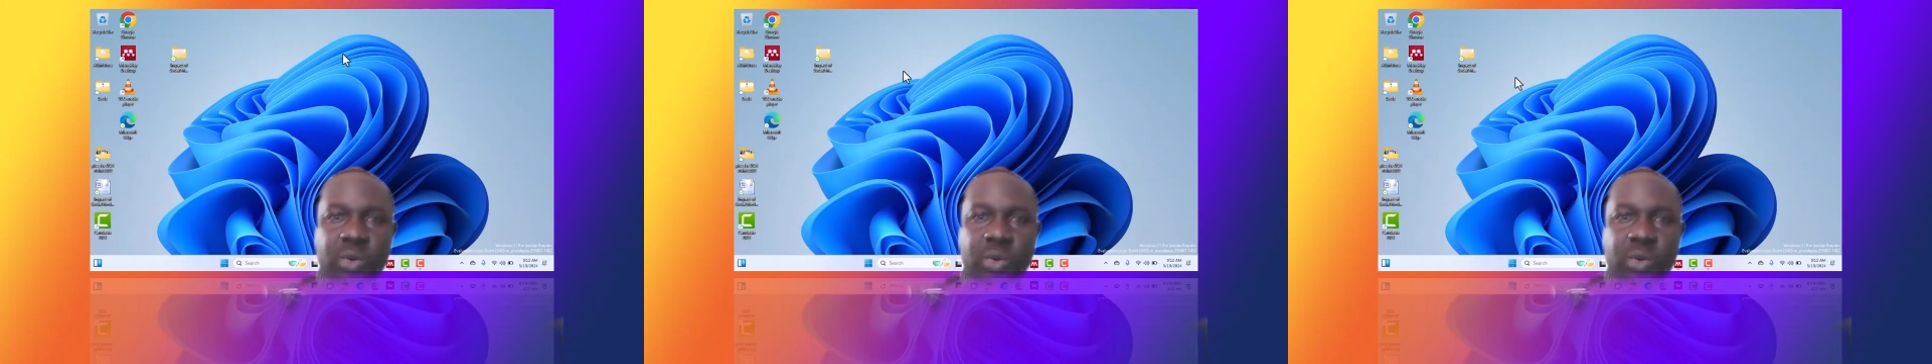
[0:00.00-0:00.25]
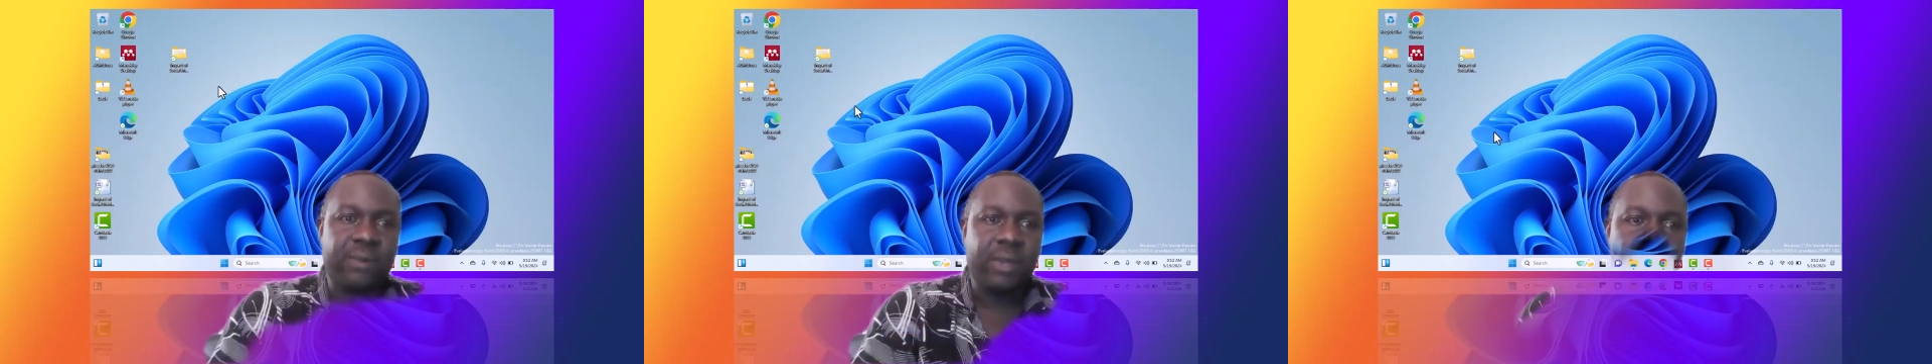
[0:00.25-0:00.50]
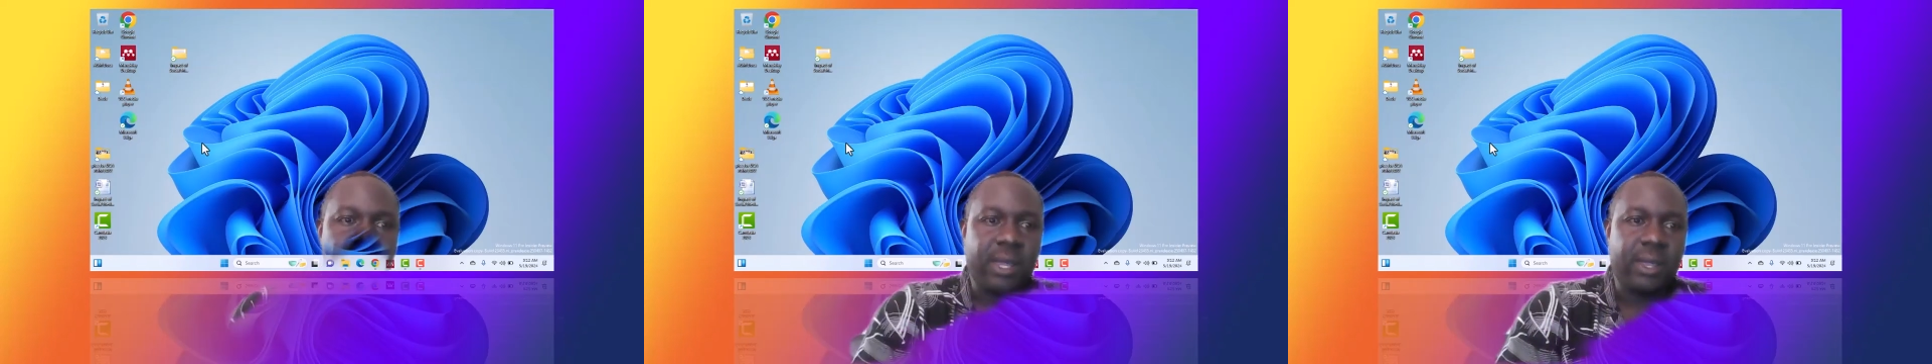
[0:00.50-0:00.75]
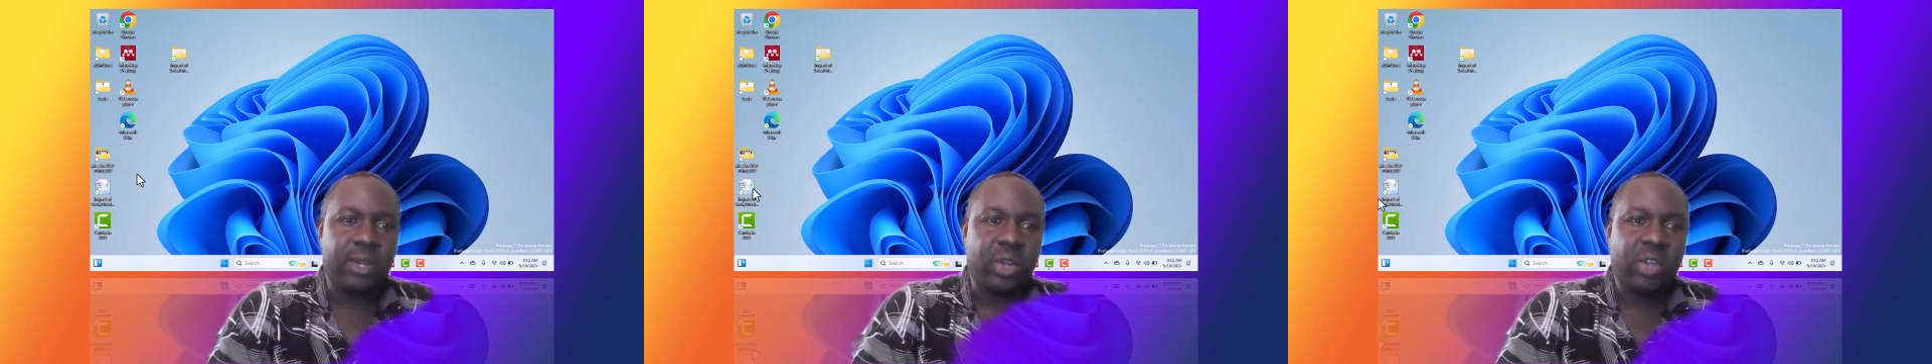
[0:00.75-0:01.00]
say
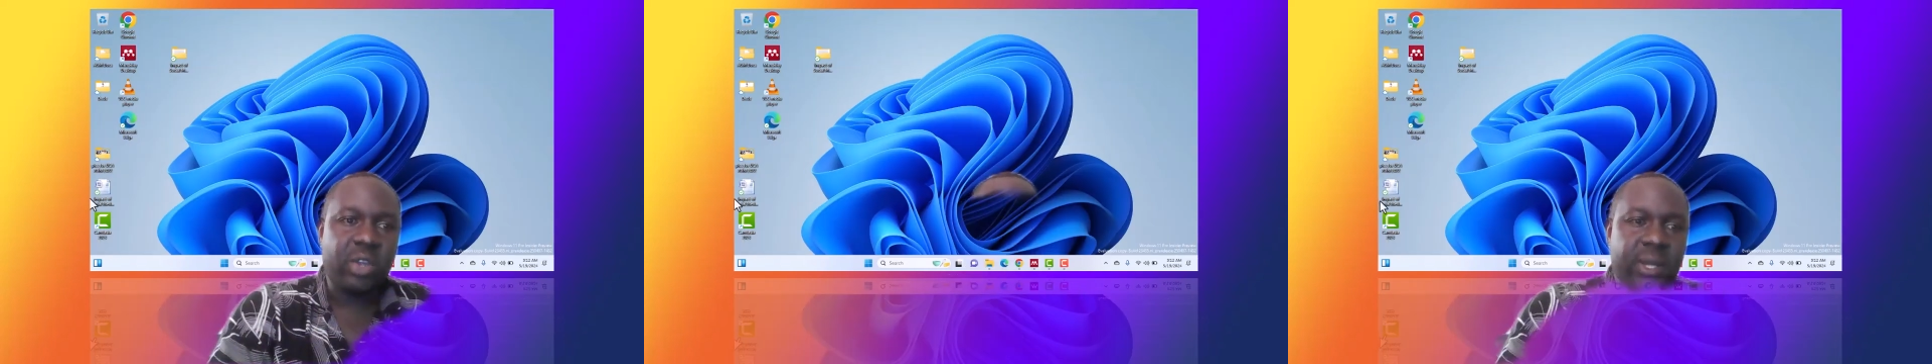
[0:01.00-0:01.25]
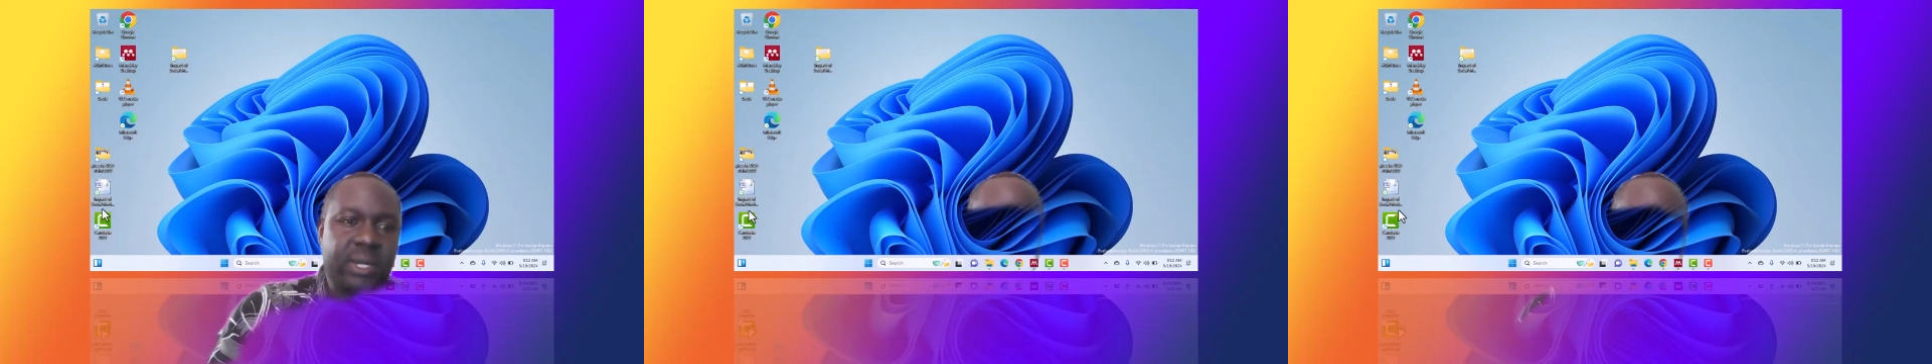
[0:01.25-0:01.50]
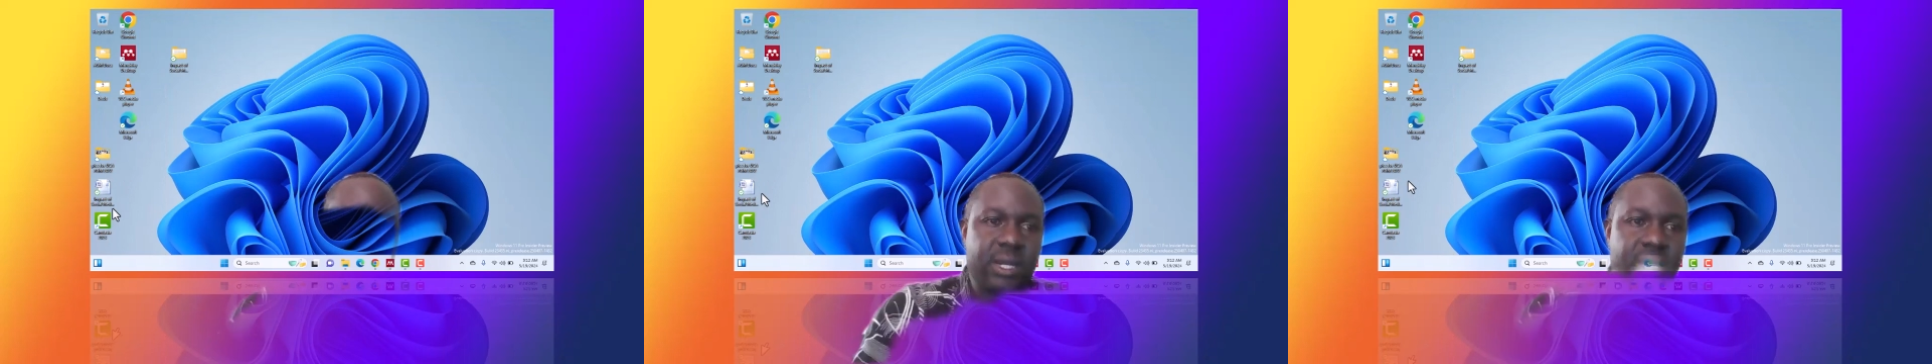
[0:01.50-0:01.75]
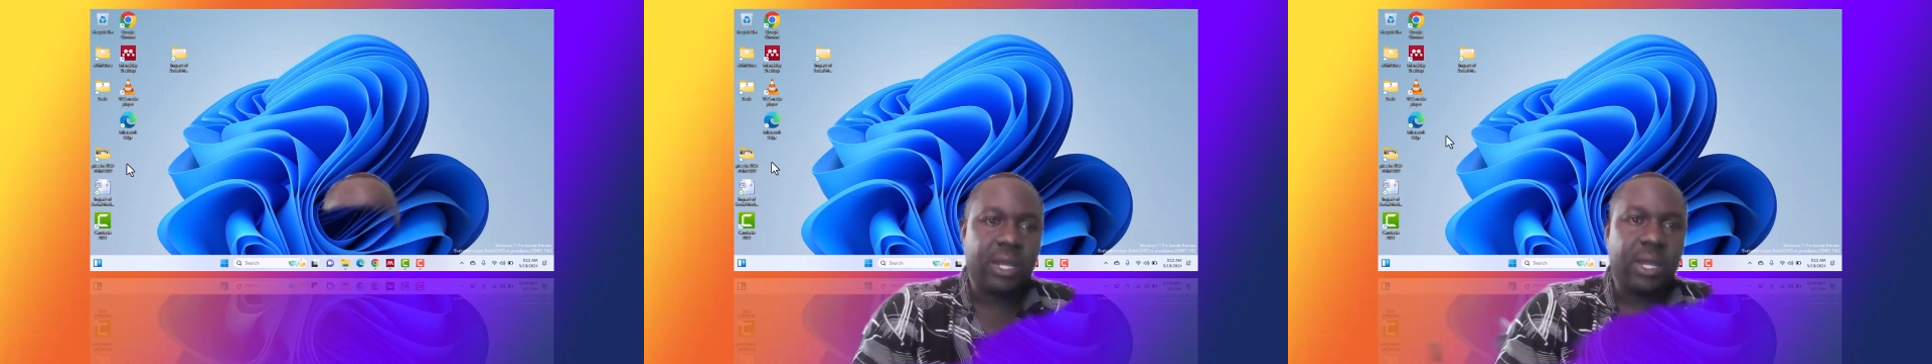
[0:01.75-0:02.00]
you have
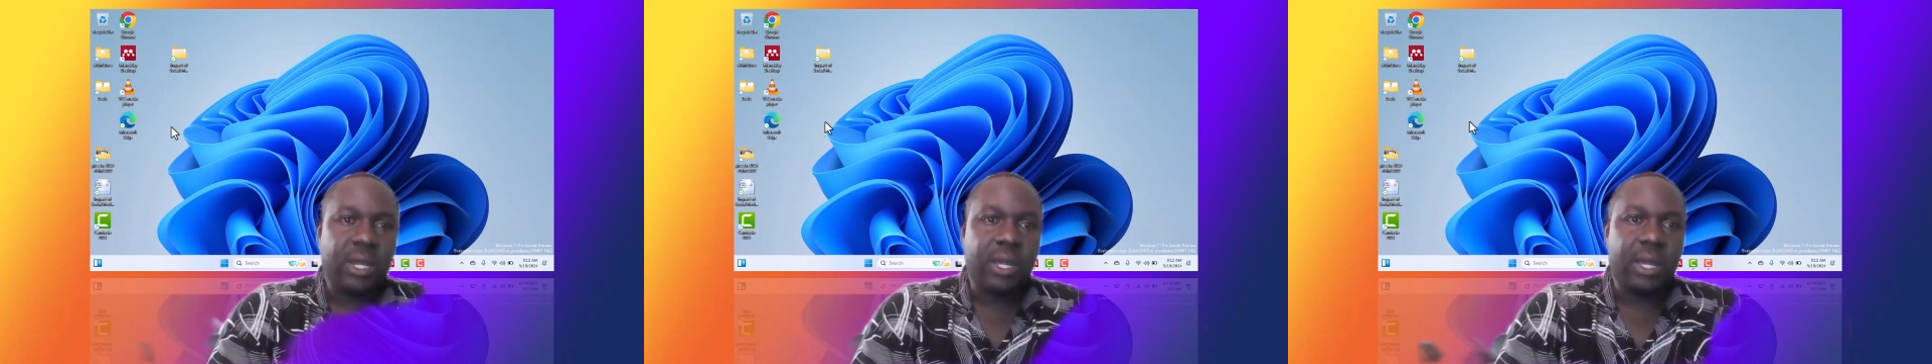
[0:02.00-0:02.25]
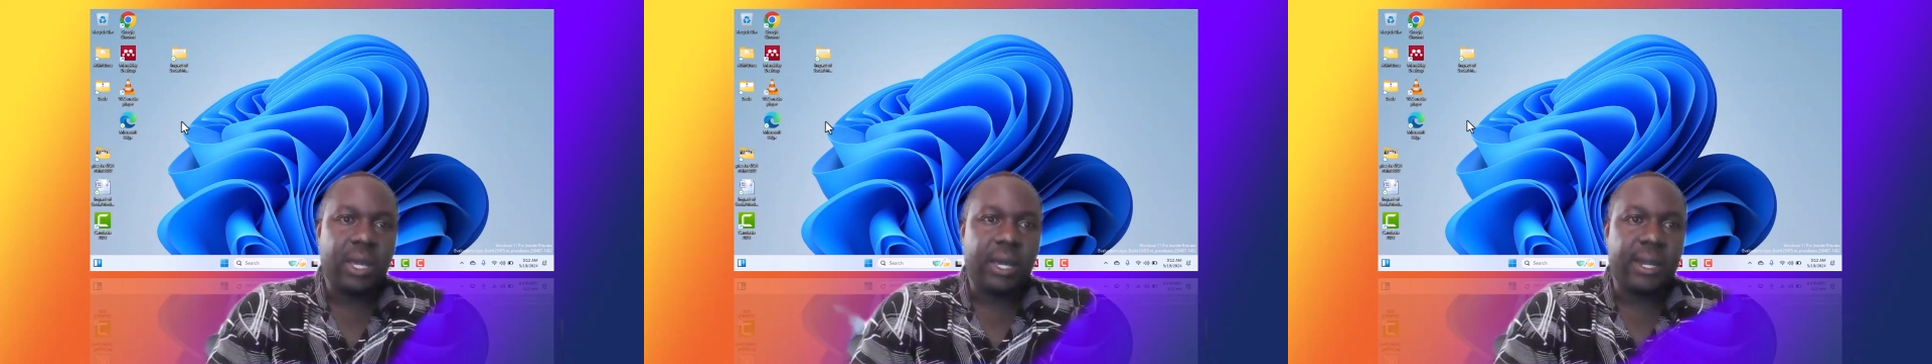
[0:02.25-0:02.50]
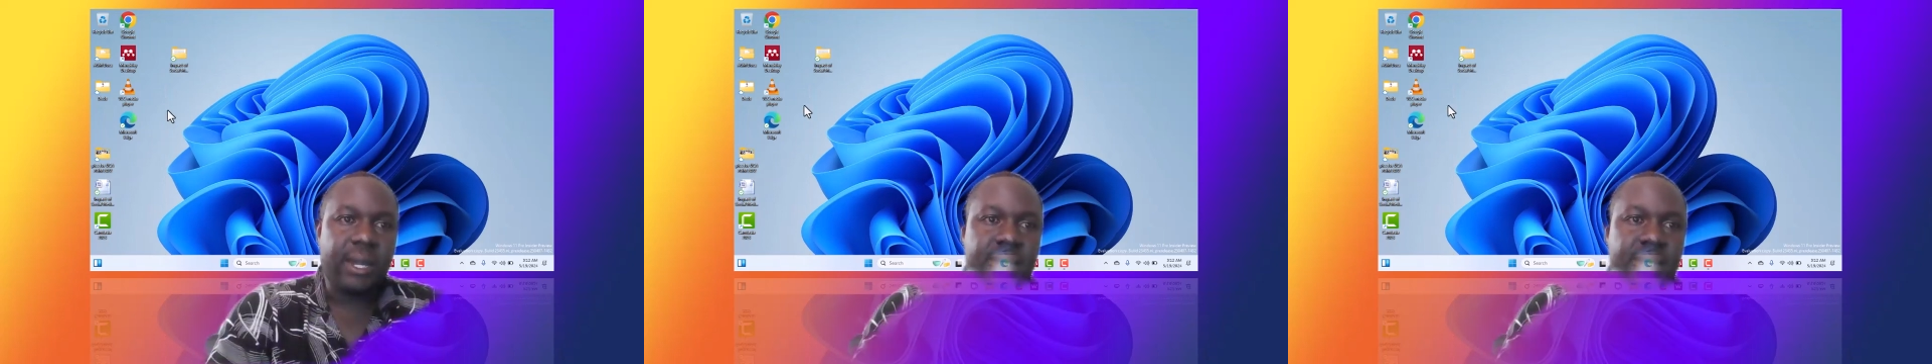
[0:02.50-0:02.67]
the document,